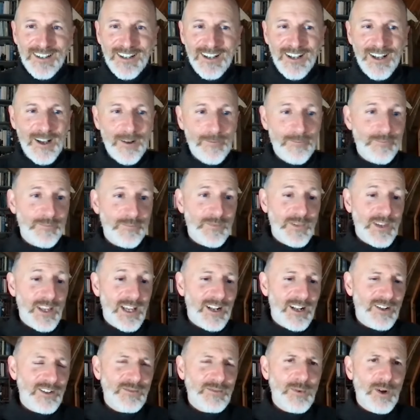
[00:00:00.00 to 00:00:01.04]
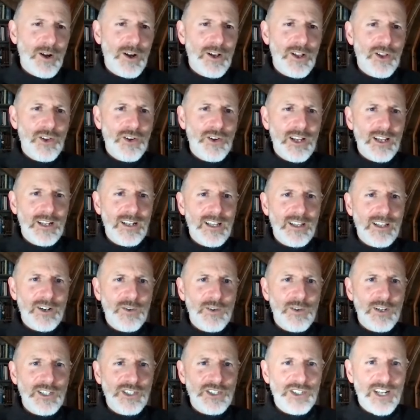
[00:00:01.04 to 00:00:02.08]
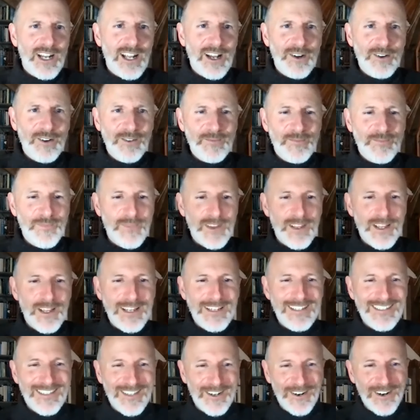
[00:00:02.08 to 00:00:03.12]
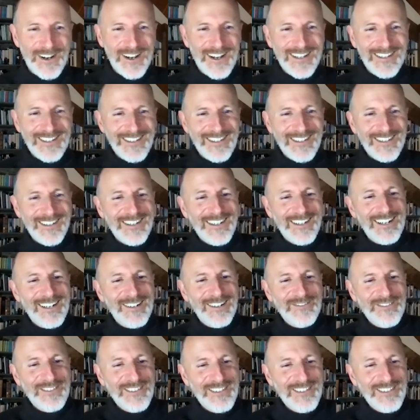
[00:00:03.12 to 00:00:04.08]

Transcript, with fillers: um, yeah, I'll, I'll hook another question out. Yeah. Sorry, I kind of yeah,